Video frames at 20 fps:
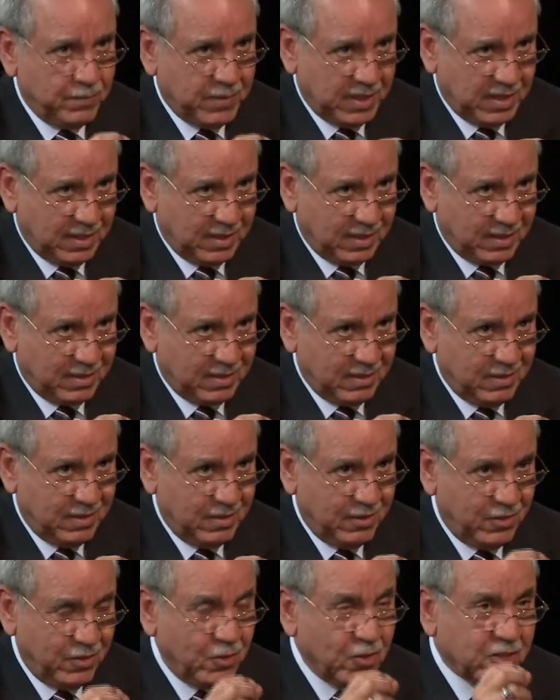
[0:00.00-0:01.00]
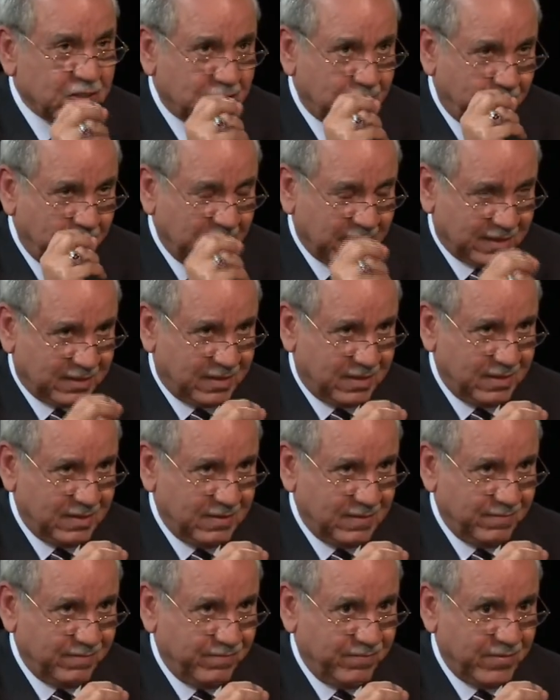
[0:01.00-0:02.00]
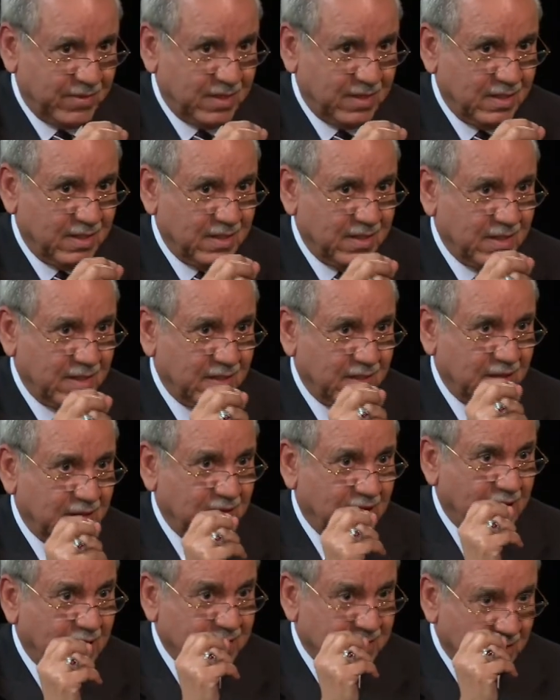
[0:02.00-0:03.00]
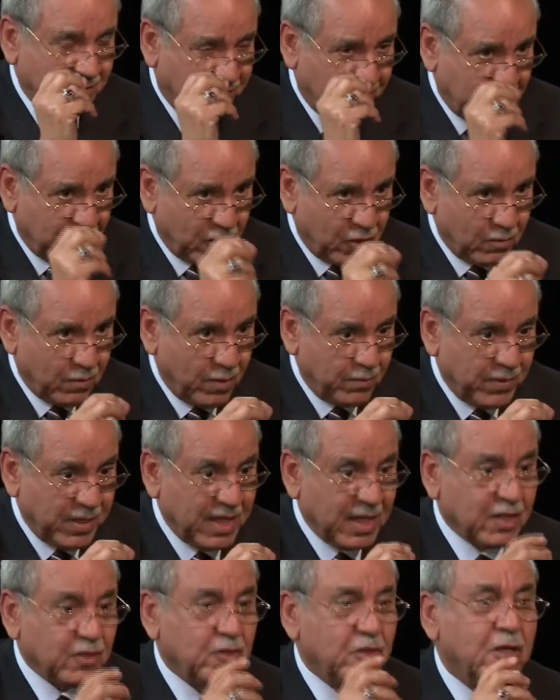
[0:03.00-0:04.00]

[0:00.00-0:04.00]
being, yes. do you expect, as a fair human being, yes.